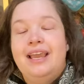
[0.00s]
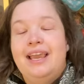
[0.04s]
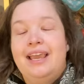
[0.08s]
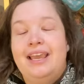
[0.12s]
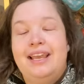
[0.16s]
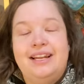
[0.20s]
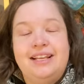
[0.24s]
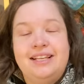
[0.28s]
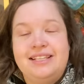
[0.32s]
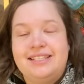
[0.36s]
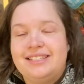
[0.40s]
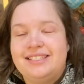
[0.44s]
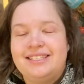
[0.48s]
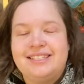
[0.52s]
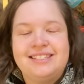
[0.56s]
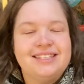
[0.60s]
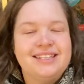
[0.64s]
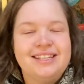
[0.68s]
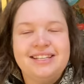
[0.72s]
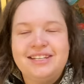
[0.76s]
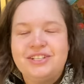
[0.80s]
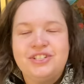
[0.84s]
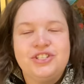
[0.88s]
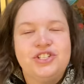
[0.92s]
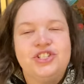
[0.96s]
It is
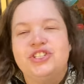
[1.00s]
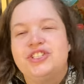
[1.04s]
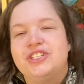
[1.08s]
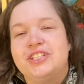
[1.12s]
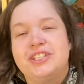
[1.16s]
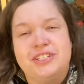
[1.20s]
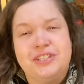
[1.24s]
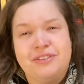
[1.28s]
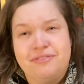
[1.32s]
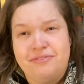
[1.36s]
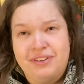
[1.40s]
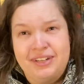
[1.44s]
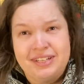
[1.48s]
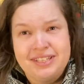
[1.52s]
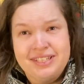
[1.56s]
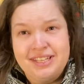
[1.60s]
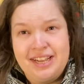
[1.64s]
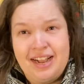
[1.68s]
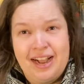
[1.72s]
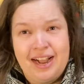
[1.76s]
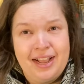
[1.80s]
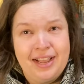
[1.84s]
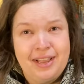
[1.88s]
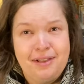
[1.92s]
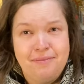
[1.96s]
it is just such a fun
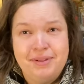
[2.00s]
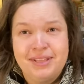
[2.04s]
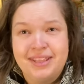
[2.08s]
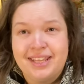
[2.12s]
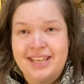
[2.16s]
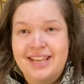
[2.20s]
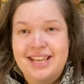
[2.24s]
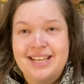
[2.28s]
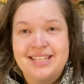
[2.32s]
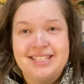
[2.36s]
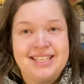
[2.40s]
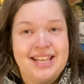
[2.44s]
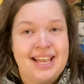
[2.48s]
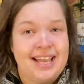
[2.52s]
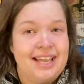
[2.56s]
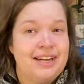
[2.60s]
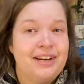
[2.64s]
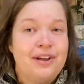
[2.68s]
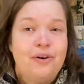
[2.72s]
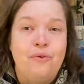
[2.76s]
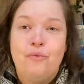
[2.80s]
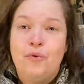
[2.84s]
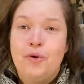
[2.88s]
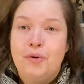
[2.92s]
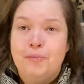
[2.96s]
time and like I
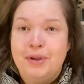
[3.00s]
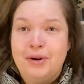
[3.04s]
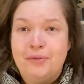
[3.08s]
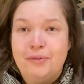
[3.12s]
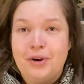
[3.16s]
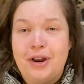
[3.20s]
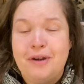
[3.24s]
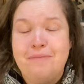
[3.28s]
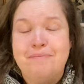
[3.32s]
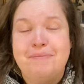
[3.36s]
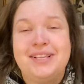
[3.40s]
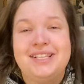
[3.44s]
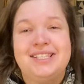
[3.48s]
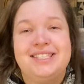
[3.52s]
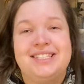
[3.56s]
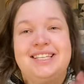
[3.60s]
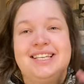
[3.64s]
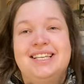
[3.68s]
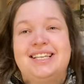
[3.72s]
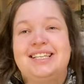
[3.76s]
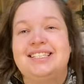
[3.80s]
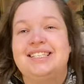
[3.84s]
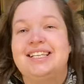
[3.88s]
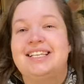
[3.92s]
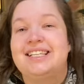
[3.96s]
said, woman-run
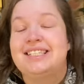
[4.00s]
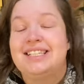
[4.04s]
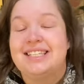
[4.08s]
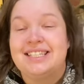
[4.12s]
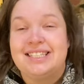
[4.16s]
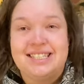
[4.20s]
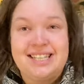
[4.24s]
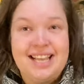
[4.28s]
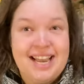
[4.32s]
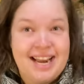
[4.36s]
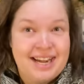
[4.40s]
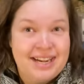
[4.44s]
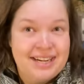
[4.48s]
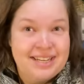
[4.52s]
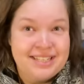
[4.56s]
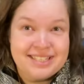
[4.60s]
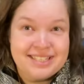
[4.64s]
business, sustain,